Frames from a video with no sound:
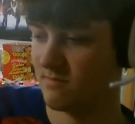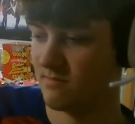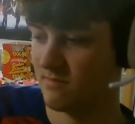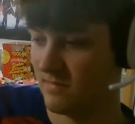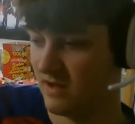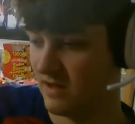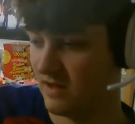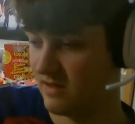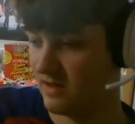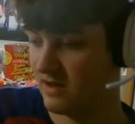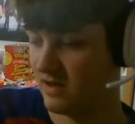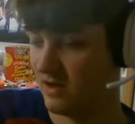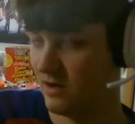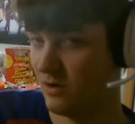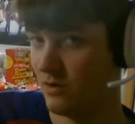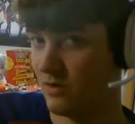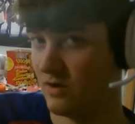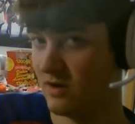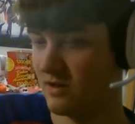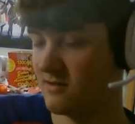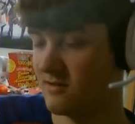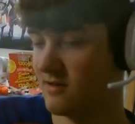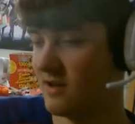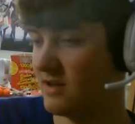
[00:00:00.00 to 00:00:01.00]
either new and
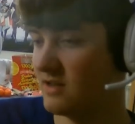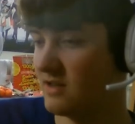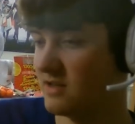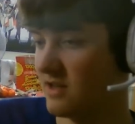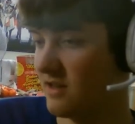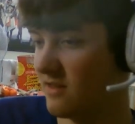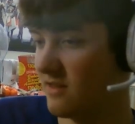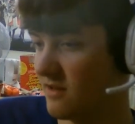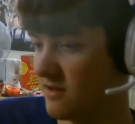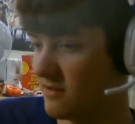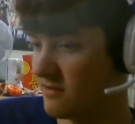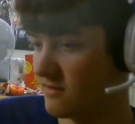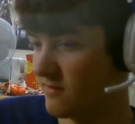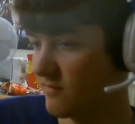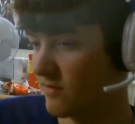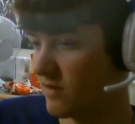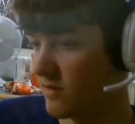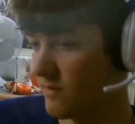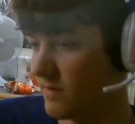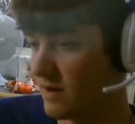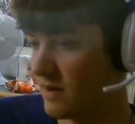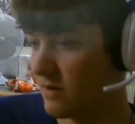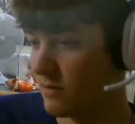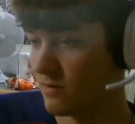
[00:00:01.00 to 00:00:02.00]
exciting things have come
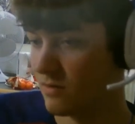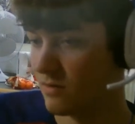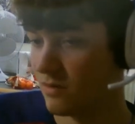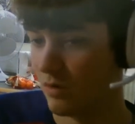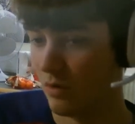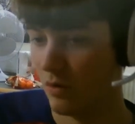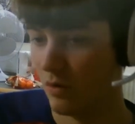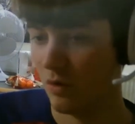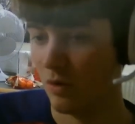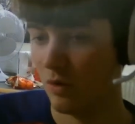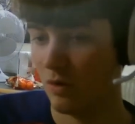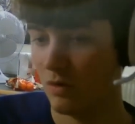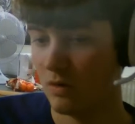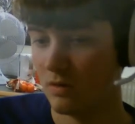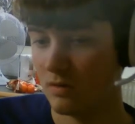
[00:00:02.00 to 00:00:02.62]
out or